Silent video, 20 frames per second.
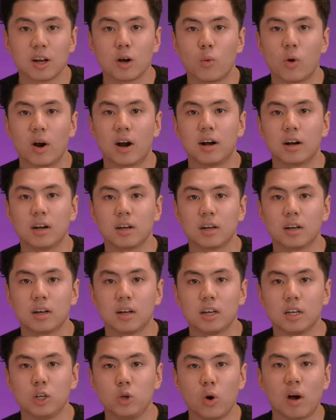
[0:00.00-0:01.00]
where
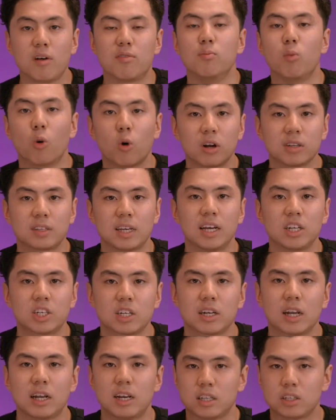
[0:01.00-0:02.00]
you have more attention
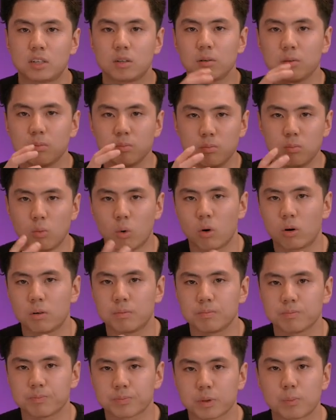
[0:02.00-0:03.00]
and it's more
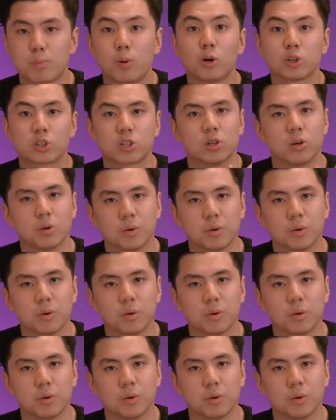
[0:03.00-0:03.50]
personal.